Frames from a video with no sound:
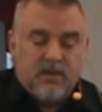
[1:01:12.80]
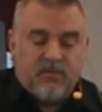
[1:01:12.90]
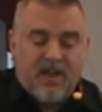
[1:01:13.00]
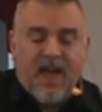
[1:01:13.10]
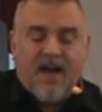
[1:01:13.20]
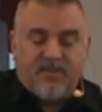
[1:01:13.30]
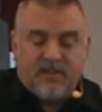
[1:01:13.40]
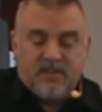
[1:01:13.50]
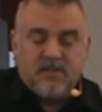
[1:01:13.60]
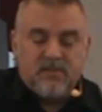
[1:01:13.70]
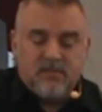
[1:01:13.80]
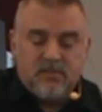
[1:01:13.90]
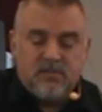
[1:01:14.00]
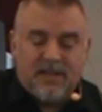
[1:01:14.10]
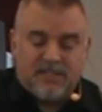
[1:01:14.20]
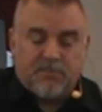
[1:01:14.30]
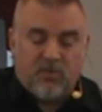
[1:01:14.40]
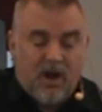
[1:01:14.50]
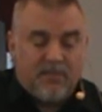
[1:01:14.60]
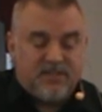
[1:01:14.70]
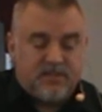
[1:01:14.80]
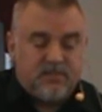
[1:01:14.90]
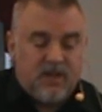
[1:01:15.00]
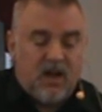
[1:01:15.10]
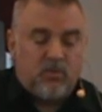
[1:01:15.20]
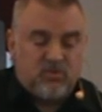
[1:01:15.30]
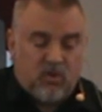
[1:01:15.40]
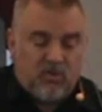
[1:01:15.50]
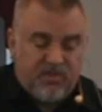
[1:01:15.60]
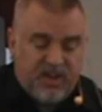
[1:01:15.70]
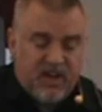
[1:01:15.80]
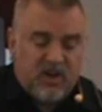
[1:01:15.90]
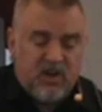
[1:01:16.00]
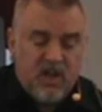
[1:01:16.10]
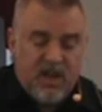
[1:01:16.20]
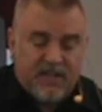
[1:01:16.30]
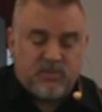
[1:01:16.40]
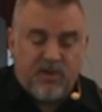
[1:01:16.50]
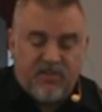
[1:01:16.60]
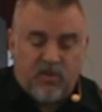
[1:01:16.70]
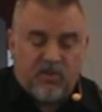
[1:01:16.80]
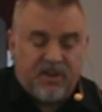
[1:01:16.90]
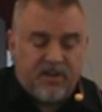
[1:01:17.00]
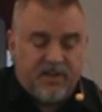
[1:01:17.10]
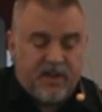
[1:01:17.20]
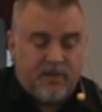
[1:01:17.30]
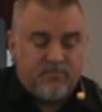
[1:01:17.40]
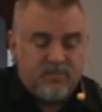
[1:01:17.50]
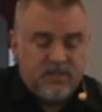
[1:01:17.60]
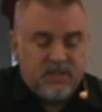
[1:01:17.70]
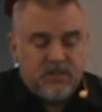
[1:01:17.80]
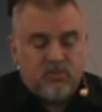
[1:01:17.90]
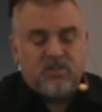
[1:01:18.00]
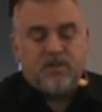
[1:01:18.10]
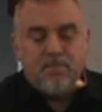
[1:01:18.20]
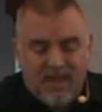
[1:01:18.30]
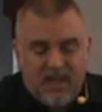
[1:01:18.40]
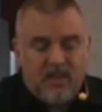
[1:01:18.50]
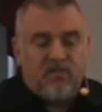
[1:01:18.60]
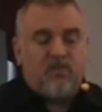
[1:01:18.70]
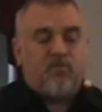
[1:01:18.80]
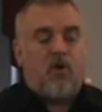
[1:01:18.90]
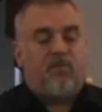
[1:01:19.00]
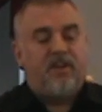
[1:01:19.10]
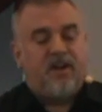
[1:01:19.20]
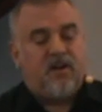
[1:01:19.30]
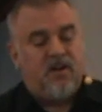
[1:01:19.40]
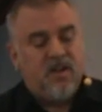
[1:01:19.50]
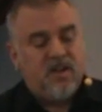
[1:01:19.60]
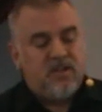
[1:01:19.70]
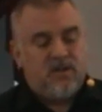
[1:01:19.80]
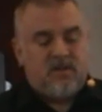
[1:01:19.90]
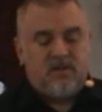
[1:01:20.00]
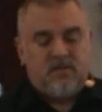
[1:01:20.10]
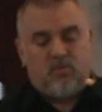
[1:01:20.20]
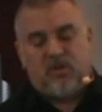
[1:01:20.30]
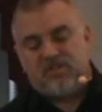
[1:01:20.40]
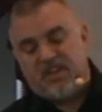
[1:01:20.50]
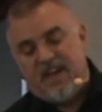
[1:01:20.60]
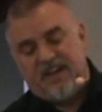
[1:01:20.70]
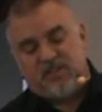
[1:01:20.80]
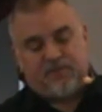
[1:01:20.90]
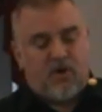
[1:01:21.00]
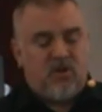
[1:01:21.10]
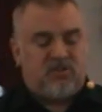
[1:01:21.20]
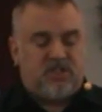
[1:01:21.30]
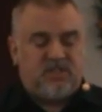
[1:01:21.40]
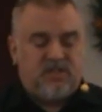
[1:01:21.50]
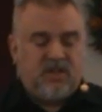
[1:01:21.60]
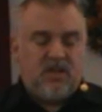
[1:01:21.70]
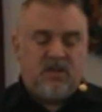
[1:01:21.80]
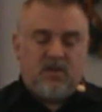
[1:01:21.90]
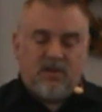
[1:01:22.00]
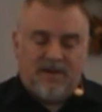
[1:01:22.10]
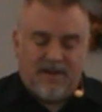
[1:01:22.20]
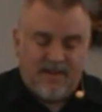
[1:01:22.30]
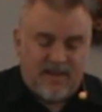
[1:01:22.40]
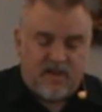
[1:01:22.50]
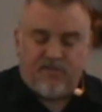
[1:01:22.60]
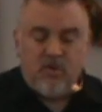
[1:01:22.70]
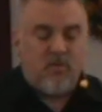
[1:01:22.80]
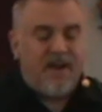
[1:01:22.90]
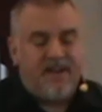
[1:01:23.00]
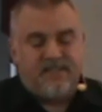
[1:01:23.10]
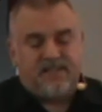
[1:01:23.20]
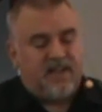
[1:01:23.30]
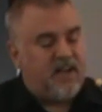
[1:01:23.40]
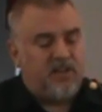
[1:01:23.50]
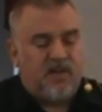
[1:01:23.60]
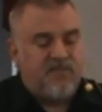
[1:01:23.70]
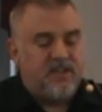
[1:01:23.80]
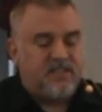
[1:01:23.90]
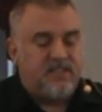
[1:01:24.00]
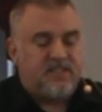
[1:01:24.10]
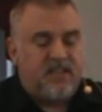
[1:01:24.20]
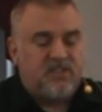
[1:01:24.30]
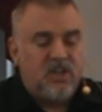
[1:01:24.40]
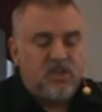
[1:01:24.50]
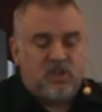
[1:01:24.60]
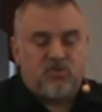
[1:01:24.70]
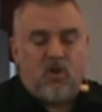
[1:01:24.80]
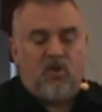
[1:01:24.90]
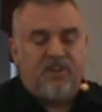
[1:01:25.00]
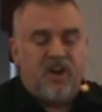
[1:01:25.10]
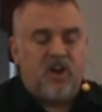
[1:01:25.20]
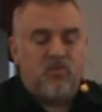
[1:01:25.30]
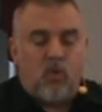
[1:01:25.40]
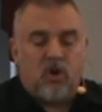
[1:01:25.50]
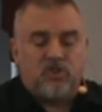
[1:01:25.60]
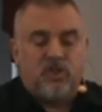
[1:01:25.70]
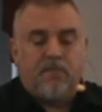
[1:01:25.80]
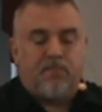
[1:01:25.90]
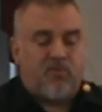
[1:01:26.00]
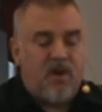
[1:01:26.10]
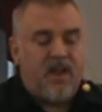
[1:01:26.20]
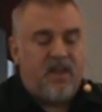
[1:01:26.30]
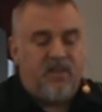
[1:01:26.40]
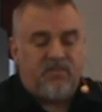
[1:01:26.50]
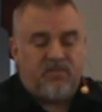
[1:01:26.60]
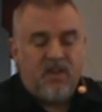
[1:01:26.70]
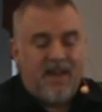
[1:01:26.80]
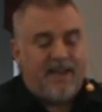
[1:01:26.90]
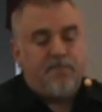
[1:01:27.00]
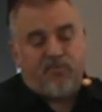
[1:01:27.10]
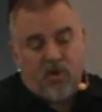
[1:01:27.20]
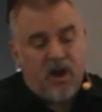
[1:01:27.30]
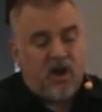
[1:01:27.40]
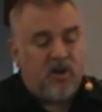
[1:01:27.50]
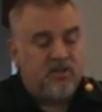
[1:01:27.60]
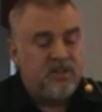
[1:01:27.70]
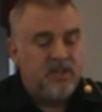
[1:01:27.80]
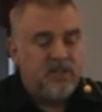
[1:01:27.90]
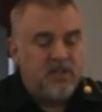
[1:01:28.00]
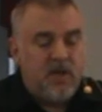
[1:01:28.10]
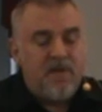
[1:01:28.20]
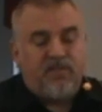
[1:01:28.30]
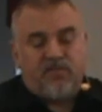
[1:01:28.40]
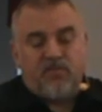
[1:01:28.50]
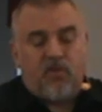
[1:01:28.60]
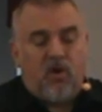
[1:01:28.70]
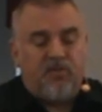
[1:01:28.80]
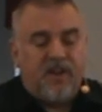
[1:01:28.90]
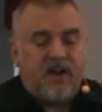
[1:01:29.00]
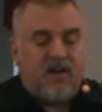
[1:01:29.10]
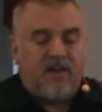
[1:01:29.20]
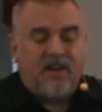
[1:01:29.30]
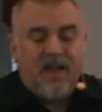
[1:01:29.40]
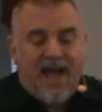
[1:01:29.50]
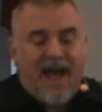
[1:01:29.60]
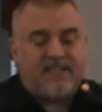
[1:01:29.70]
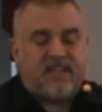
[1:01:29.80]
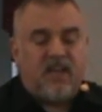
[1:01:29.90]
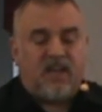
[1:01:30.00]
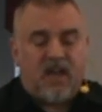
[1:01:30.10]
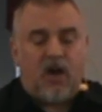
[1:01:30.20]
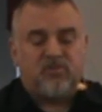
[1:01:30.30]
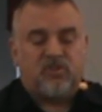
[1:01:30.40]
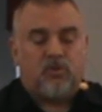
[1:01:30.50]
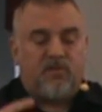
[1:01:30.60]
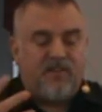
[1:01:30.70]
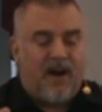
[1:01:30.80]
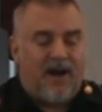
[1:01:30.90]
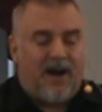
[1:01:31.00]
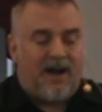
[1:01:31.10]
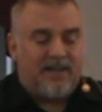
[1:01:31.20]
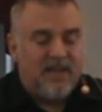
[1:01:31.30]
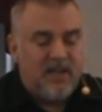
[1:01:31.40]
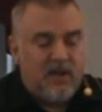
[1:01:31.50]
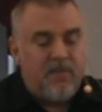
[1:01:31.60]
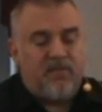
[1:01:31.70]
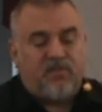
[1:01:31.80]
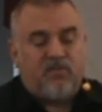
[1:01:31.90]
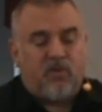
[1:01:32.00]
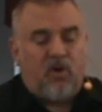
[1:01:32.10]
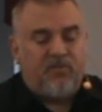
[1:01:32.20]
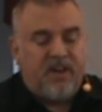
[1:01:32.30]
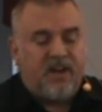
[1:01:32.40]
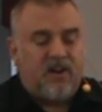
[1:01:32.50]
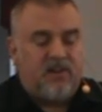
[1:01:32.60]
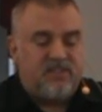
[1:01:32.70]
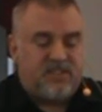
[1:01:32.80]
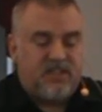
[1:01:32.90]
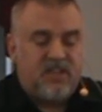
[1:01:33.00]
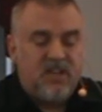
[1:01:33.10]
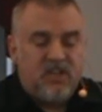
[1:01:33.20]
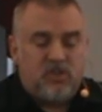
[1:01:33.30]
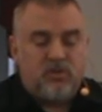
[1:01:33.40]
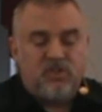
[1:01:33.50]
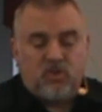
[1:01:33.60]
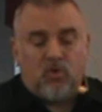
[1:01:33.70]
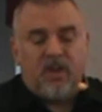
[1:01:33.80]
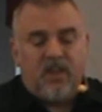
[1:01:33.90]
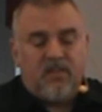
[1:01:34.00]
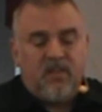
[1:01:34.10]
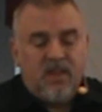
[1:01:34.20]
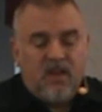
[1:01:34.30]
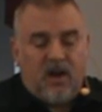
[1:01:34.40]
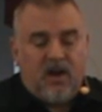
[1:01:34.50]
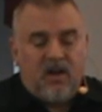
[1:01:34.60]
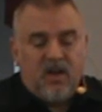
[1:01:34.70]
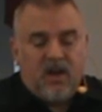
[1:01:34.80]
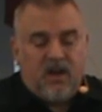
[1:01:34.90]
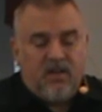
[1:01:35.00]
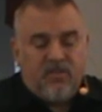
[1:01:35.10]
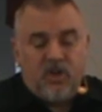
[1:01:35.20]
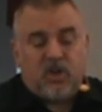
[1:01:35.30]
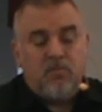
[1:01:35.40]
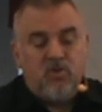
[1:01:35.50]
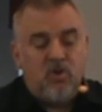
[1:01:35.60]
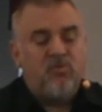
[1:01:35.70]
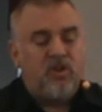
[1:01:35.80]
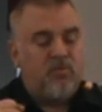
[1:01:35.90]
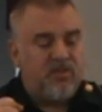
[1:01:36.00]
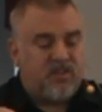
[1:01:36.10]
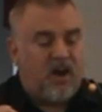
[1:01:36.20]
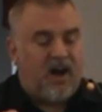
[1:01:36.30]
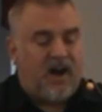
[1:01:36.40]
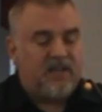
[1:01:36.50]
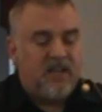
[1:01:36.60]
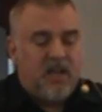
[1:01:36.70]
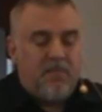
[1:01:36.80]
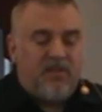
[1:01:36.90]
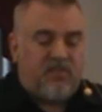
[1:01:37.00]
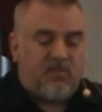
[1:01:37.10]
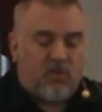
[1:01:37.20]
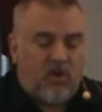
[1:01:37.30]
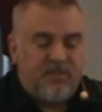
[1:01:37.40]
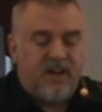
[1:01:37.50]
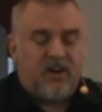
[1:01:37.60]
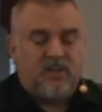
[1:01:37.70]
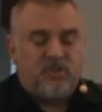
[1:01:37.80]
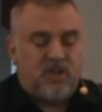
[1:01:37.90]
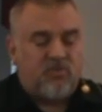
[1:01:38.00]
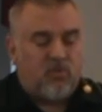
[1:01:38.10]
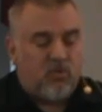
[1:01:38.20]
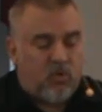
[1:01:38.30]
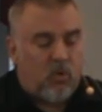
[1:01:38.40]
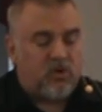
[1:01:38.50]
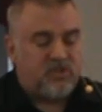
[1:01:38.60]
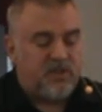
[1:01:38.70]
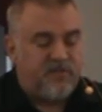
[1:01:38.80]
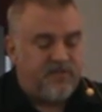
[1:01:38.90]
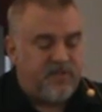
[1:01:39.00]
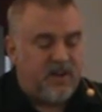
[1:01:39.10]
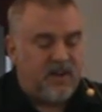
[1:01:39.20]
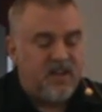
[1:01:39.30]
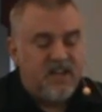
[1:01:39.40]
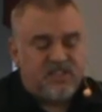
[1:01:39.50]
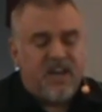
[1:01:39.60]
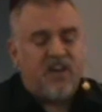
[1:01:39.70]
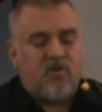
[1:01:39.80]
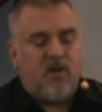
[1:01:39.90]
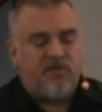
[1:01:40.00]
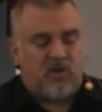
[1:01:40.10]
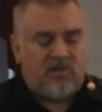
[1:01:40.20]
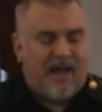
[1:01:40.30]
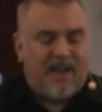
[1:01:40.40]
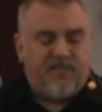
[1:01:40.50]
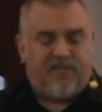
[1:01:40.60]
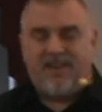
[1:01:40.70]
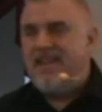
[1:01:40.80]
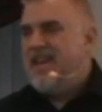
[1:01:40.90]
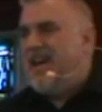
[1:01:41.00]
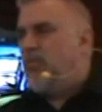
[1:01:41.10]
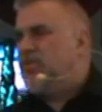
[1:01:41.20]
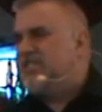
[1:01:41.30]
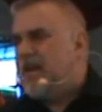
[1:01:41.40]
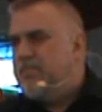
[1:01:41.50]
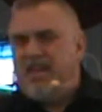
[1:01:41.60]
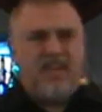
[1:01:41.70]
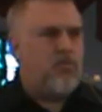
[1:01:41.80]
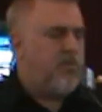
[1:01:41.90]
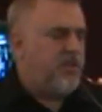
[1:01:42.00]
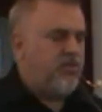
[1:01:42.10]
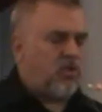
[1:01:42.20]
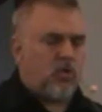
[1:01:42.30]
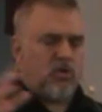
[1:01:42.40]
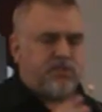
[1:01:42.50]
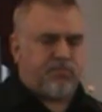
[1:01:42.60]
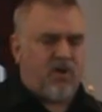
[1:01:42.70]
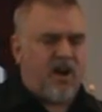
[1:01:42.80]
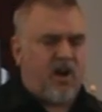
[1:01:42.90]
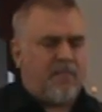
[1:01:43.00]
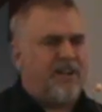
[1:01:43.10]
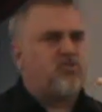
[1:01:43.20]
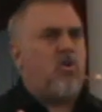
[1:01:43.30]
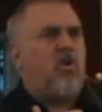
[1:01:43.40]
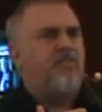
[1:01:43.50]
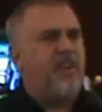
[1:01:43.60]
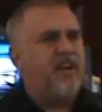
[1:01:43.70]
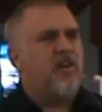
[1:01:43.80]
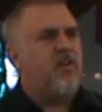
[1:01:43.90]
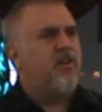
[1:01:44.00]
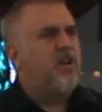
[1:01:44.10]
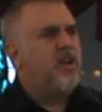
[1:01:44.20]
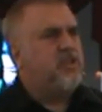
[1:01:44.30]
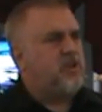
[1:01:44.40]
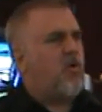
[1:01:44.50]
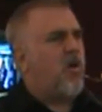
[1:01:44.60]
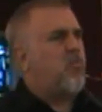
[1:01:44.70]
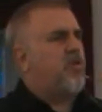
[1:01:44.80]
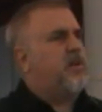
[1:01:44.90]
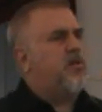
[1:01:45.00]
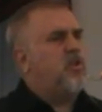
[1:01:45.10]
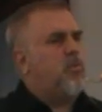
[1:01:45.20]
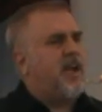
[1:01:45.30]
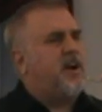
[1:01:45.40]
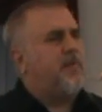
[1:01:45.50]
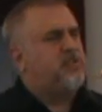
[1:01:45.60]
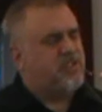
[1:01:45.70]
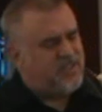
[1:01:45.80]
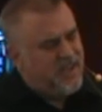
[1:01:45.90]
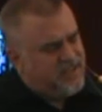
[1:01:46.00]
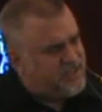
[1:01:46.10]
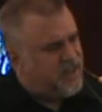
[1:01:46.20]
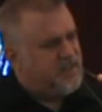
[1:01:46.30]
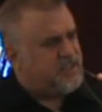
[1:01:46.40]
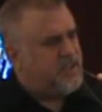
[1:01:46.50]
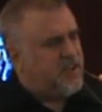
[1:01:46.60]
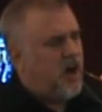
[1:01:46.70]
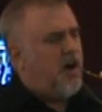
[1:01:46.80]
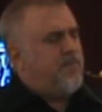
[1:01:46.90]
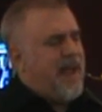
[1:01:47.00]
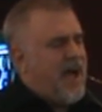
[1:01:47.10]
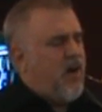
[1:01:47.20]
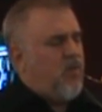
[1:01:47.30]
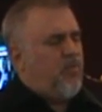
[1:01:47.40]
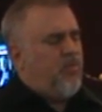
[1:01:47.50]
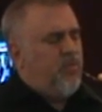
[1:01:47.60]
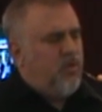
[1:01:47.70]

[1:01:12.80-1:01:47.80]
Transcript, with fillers: We have it as a promise. God will draw near as we draw near to him. What does it mean to draw near? Once again, Spurgeon, uh, in a few ways, and I love this, it says, to draw near in worship, praise, and in prayer, it means to draw near and asking counsel of God. It means to draw near as to, to enjoying uh, uh, the communion with God. It means to draw near in general course of uh, tenor of your life. And, and what does that mean when we do the Lord's Prayer? Am I drawing near? Tomorrow morning when you wake up, just seriously, calm down.